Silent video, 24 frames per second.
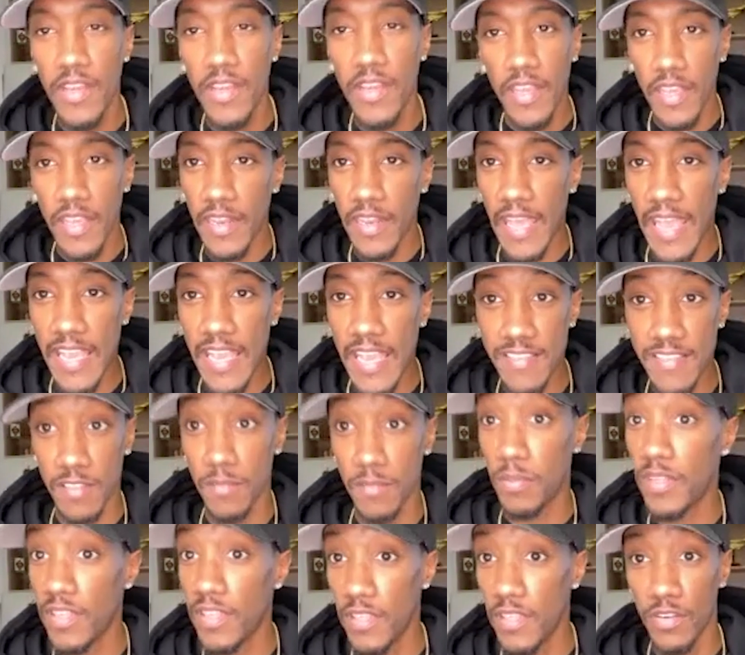It has to
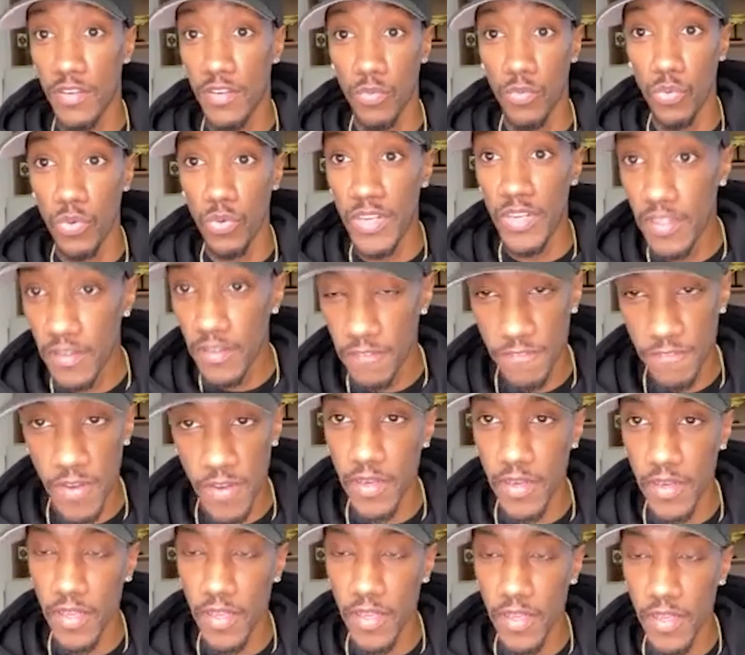be either really
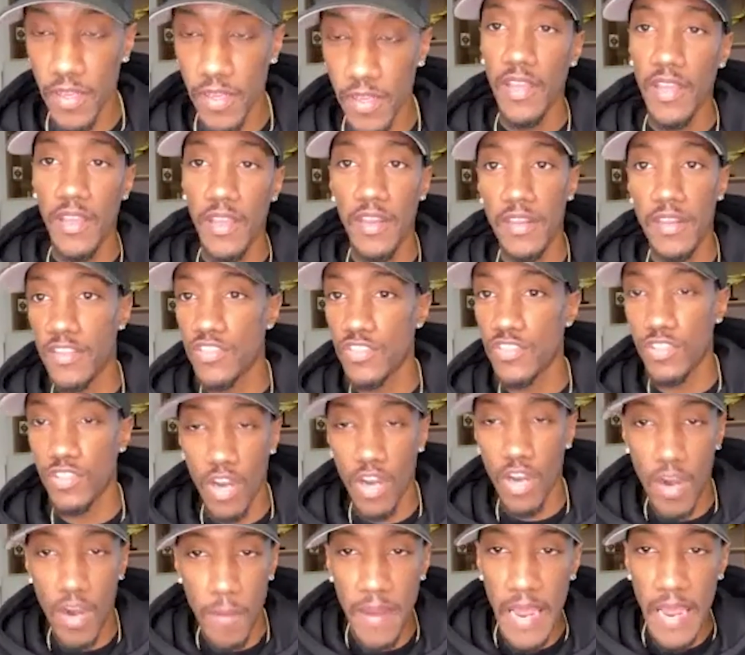funny. The
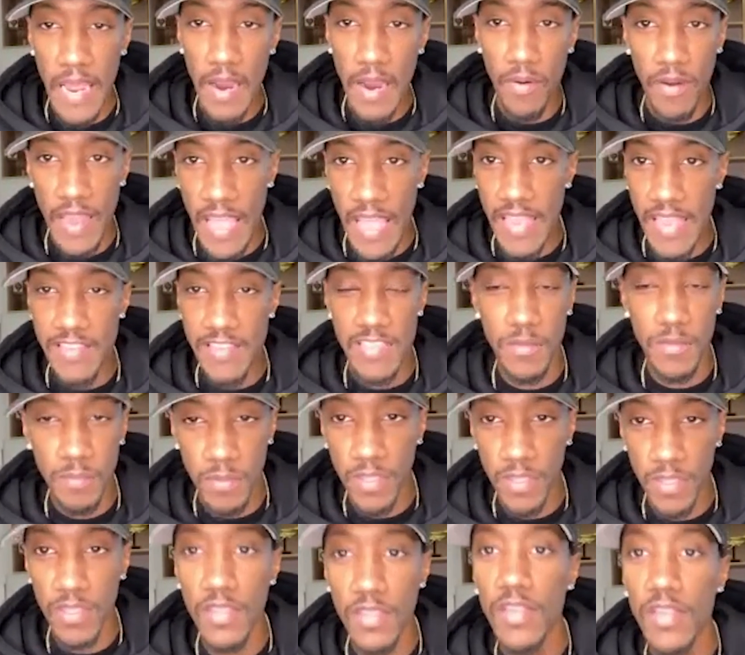star power has to
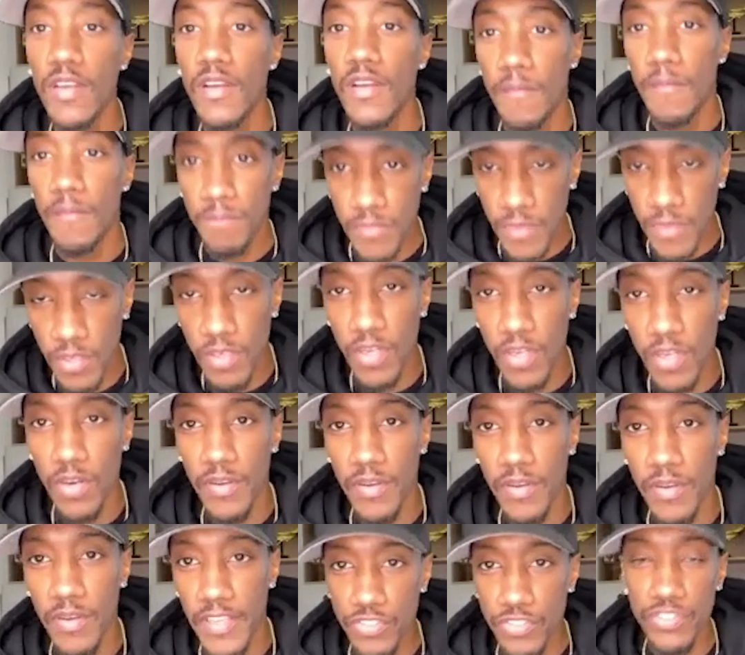be,
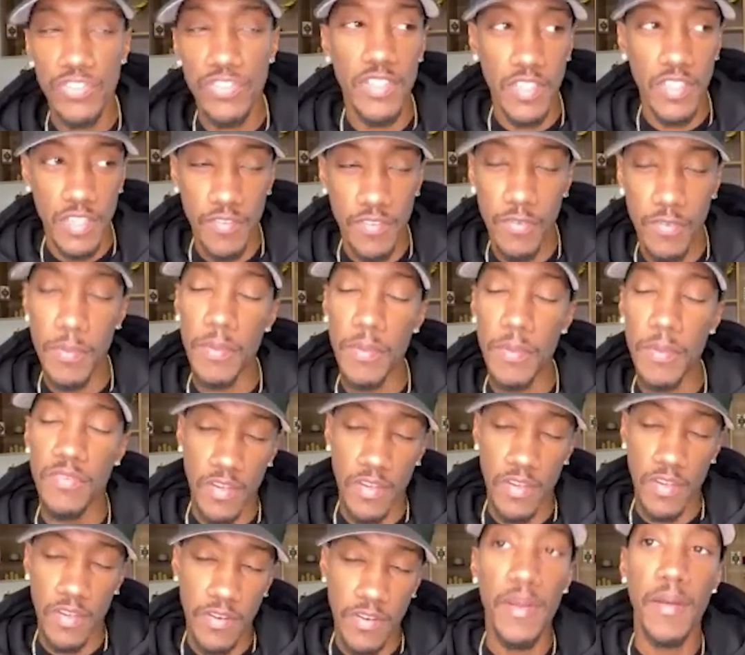interesting enough for people to
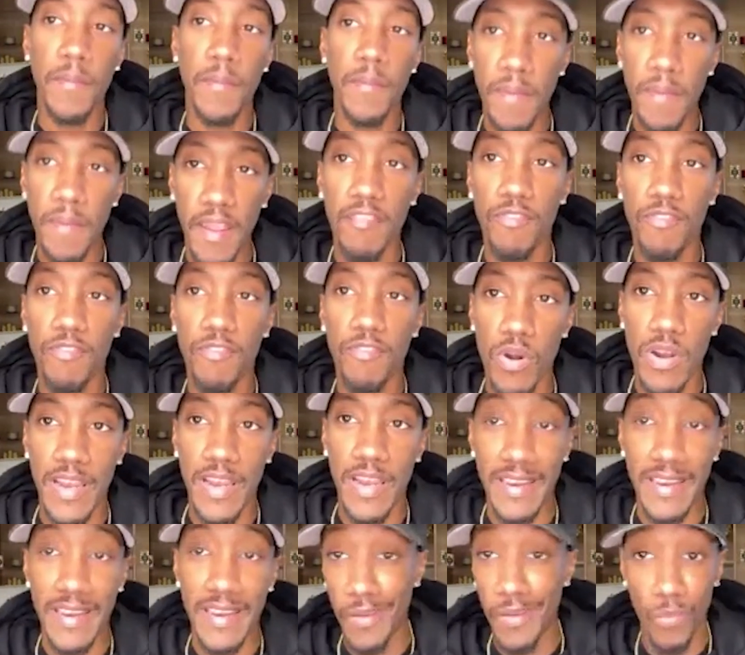say, okay, I'm going to pay
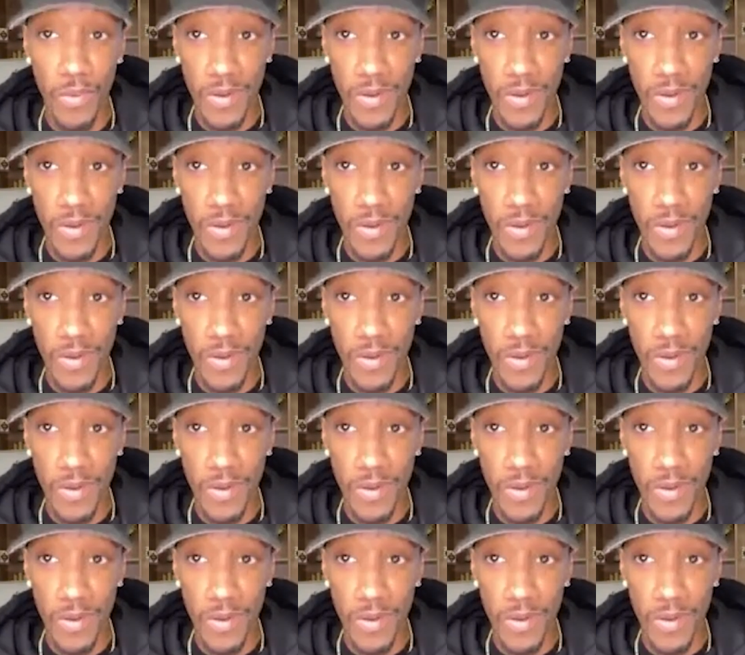$4.99.